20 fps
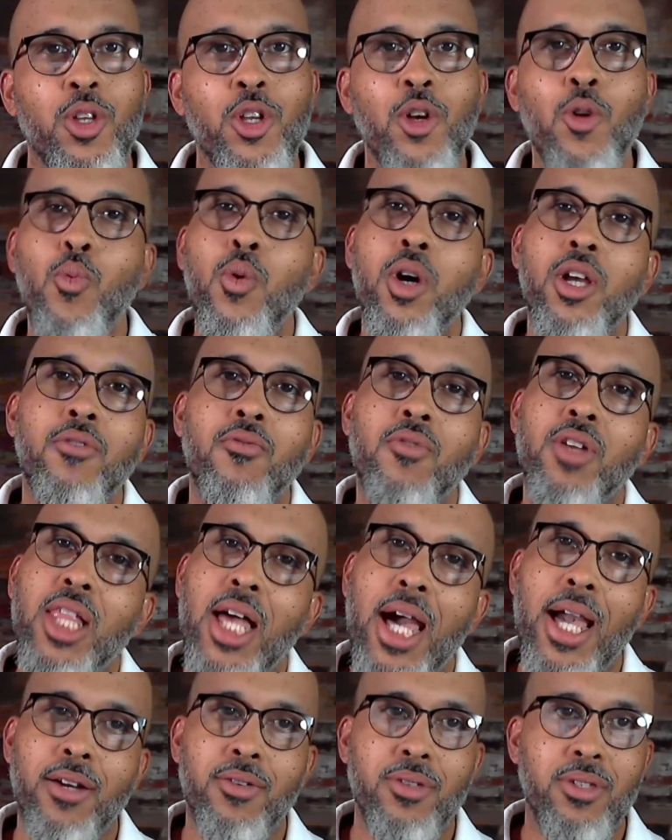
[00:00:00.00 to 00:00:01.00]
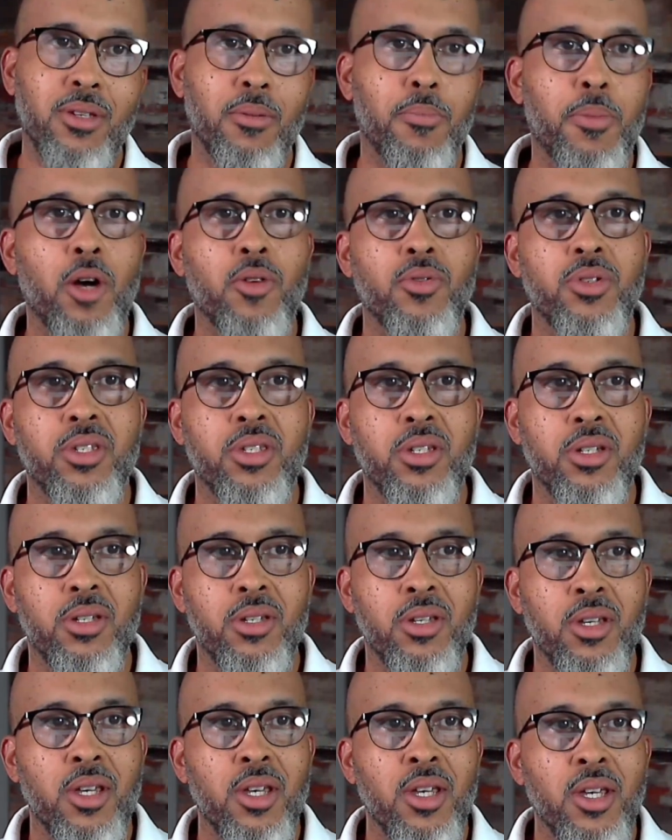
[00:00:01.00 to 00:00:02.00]
We don't want to rely on supposed
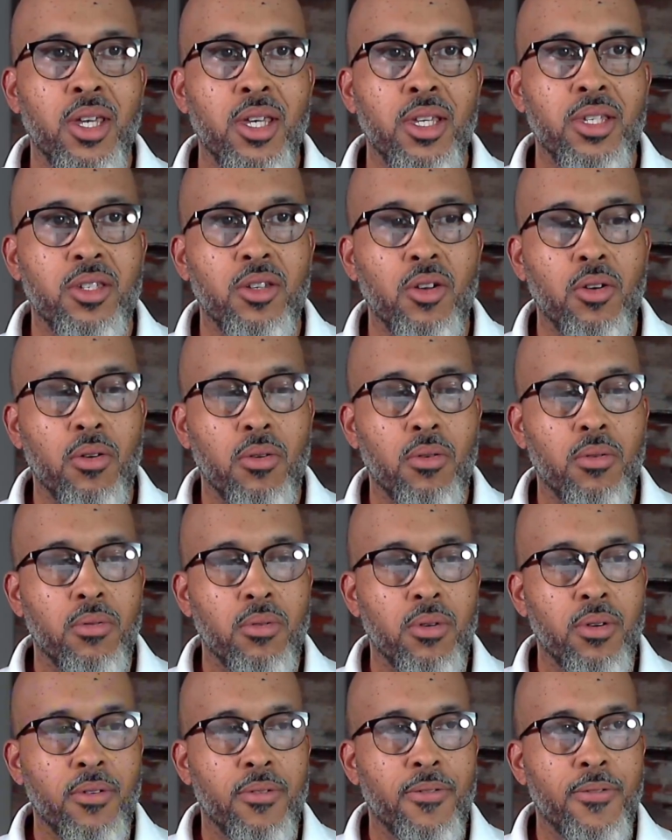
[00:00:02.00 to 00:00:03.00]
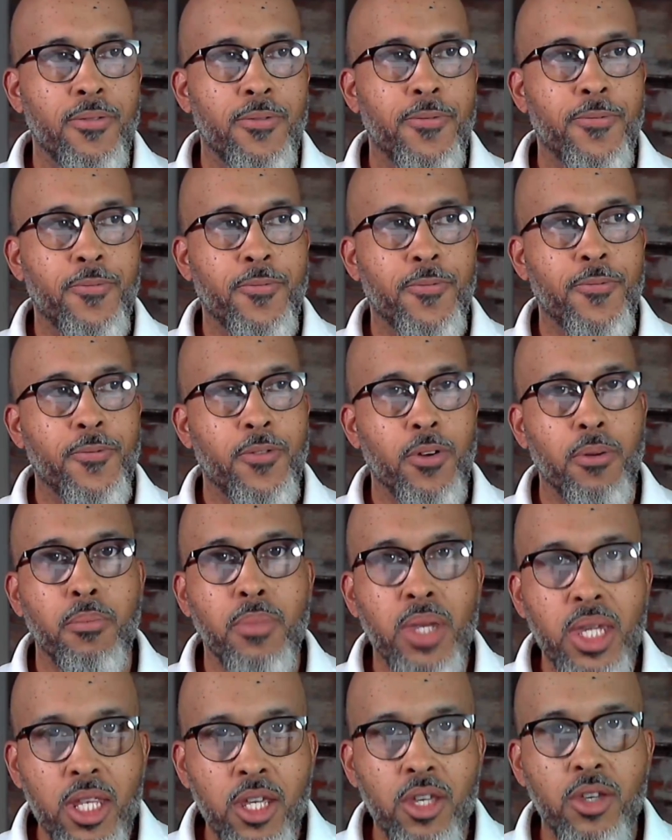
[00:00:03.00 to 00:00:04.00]
to. So,
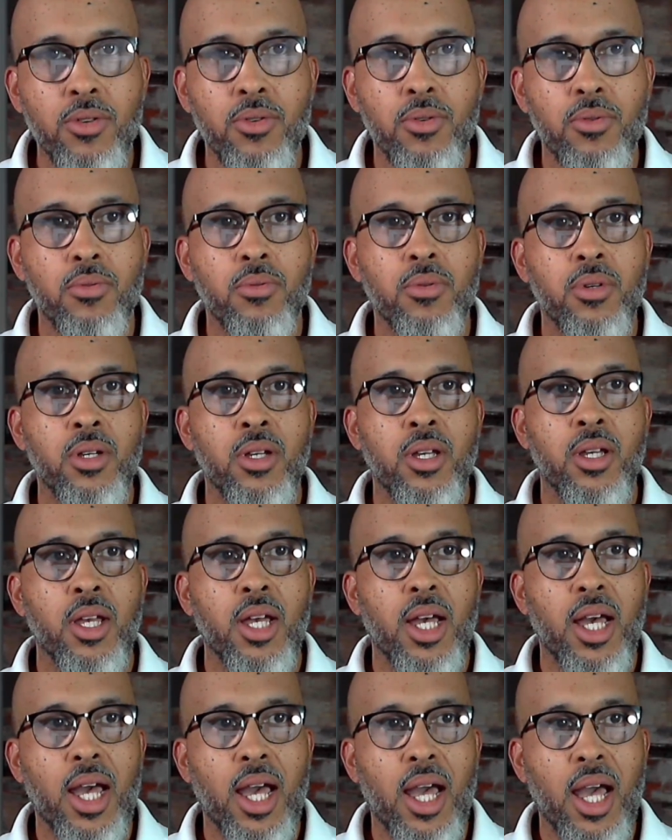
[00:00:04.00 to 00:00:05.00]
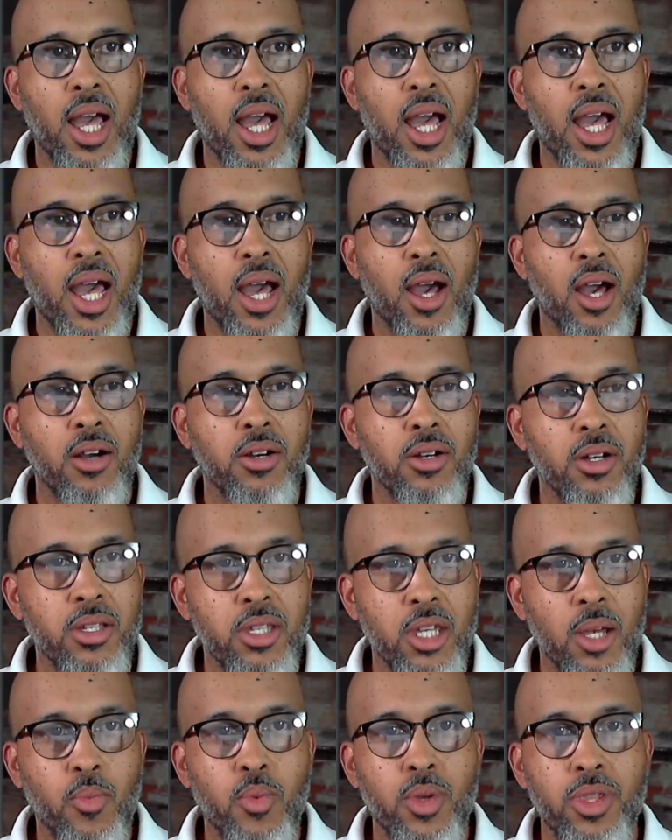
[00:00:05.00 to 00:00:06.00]
from me to you, I
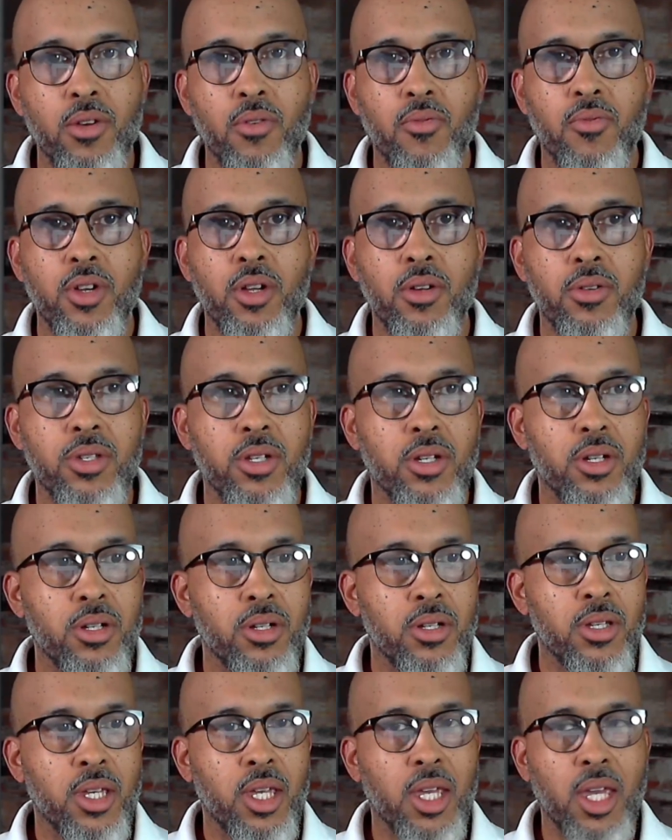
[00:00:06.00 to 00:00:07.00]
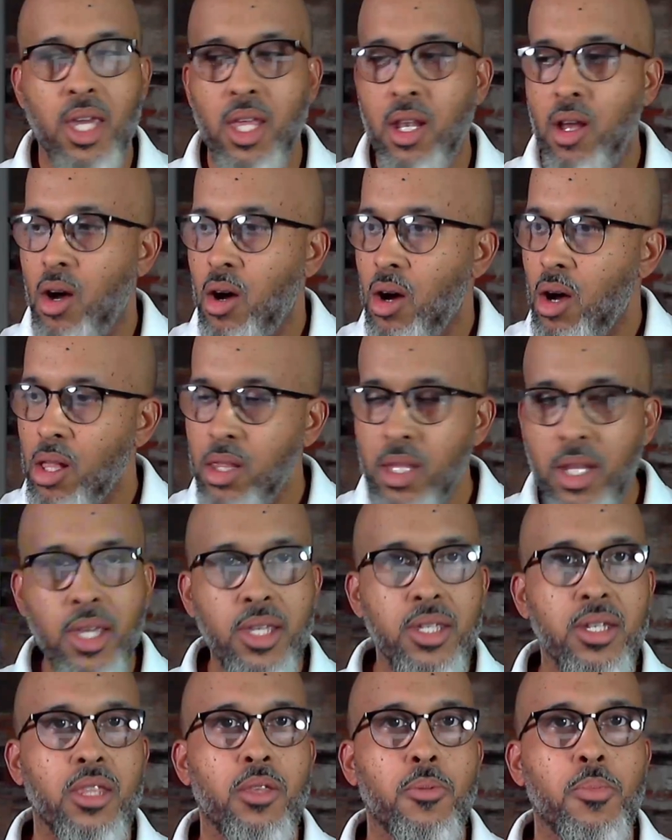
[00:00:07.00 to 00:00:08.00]
hooked up with a realtor and all
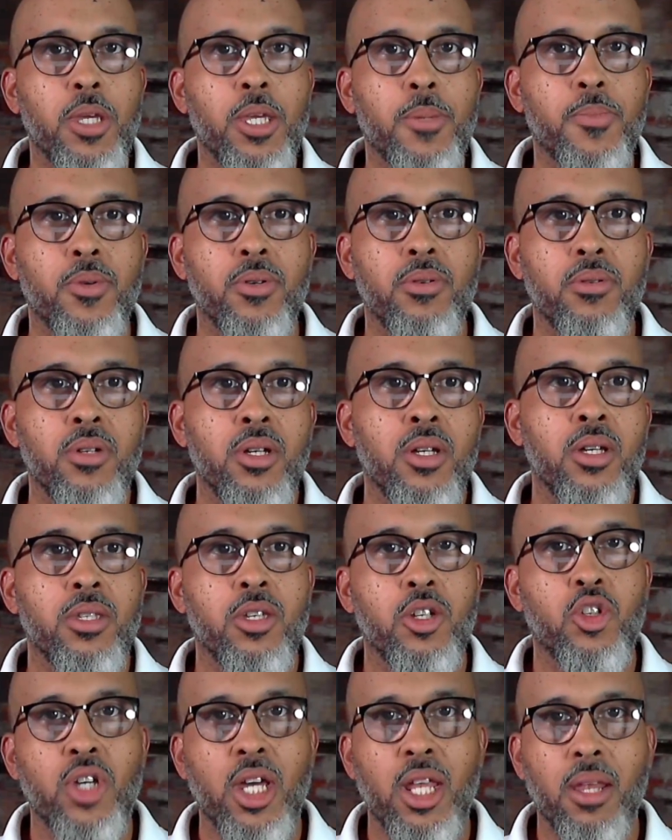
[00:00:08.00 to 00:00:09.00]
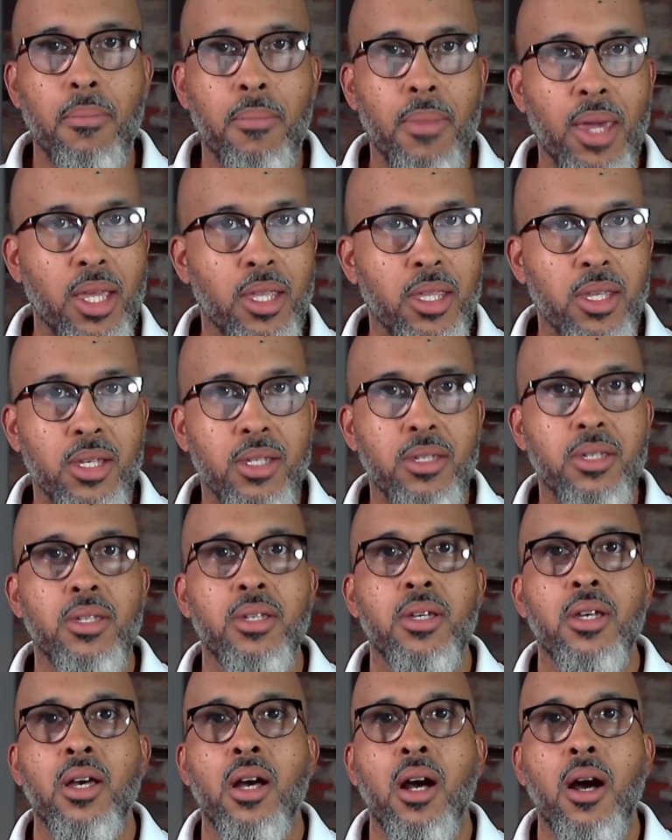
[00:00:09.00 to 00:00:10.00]
of these other people to try to make
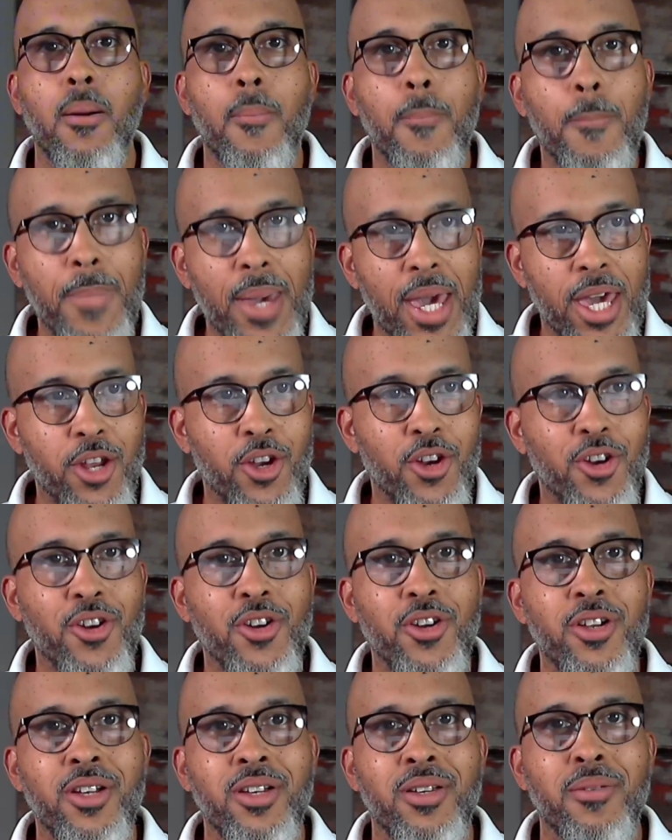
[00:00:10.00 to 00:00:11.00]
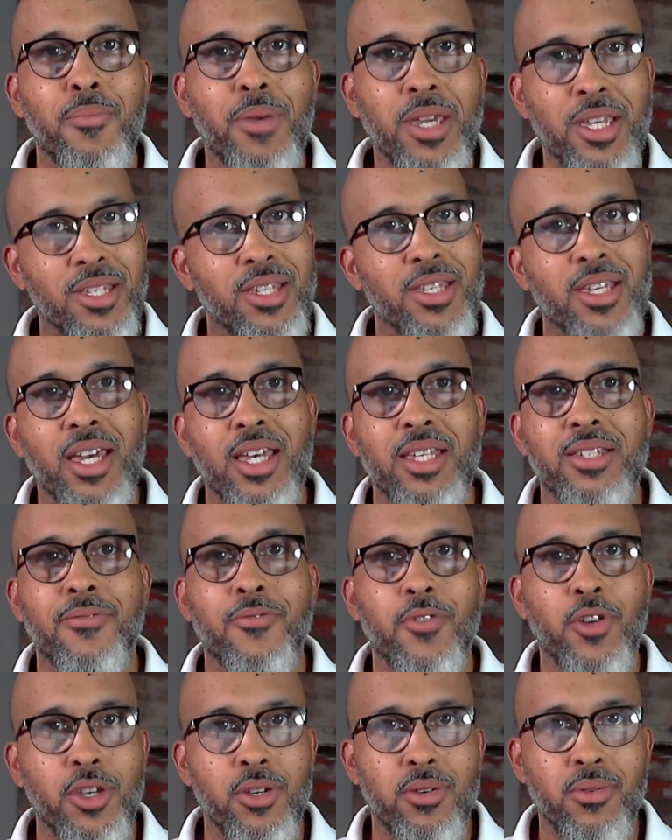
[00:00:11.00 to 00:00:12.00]
this a better
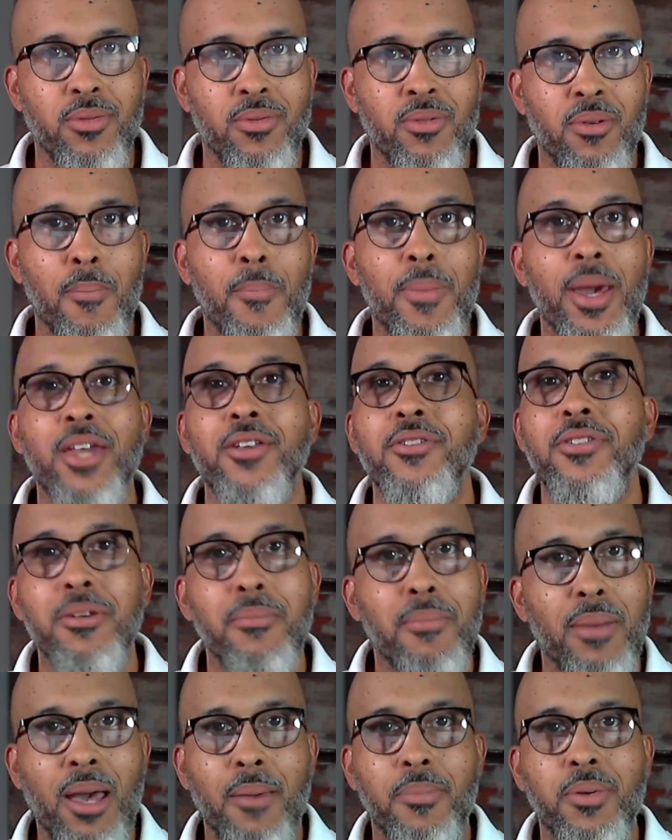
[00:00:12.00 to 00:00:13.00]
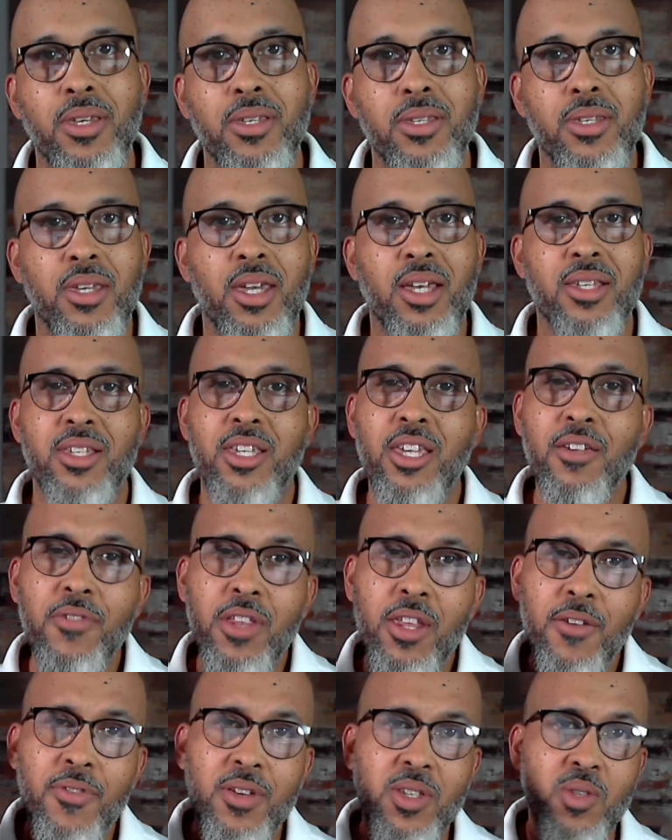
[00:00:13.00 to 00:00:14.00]
PCS for you, better than my PCS.
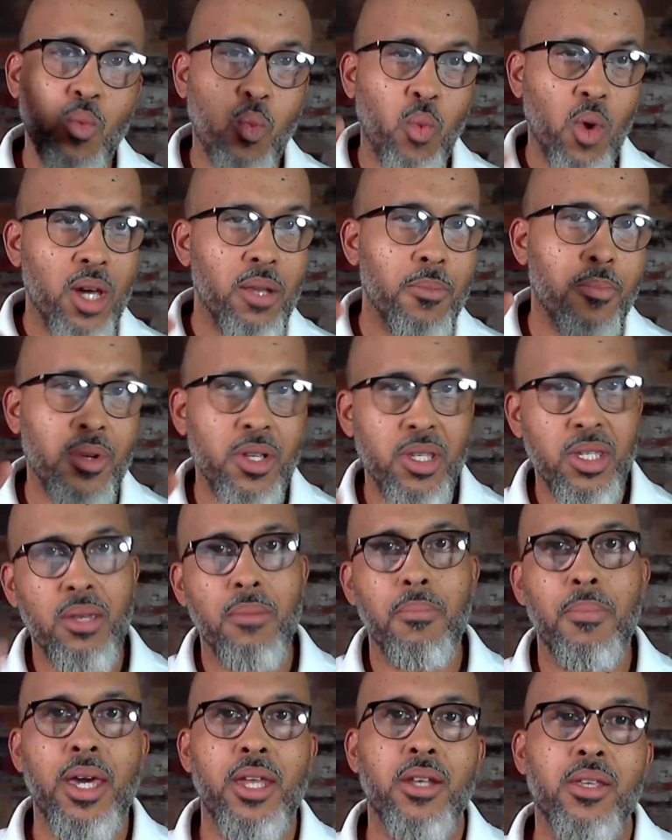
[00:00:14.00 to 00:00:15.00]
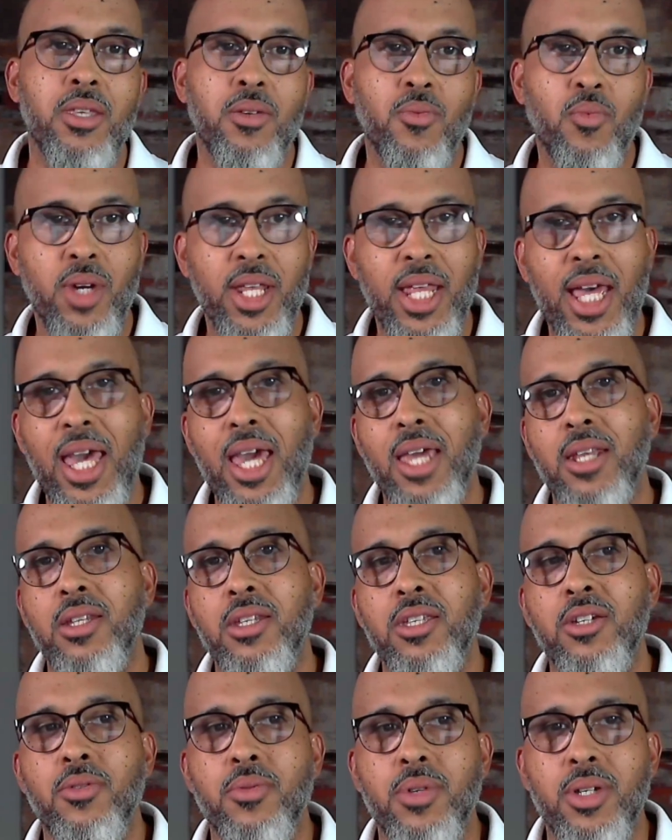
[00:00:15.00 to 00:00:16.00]
Even if it's 1% better than what I had
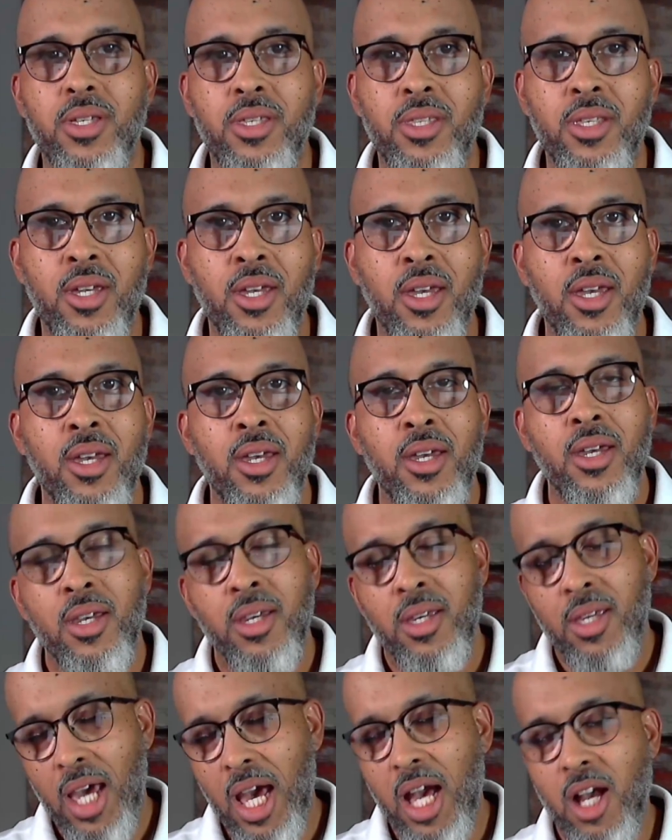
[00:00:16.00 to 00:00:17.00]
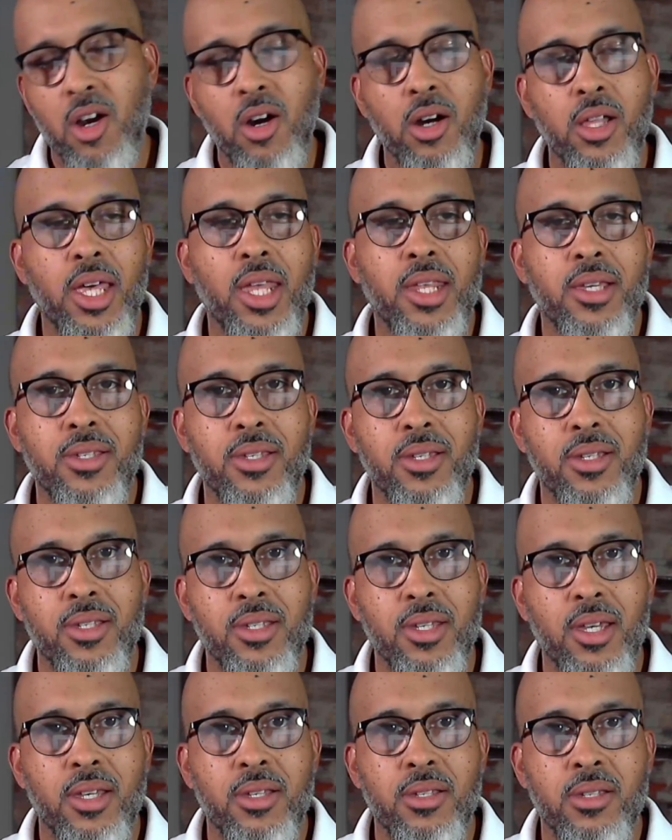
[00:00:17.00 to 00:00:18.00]
to deal with, I call that a
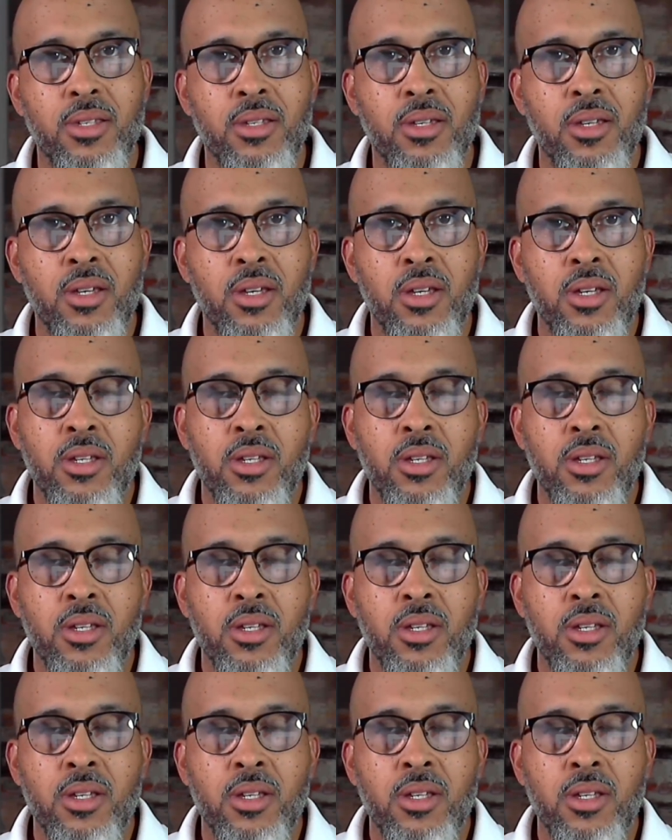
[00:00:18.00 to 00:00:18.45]
success.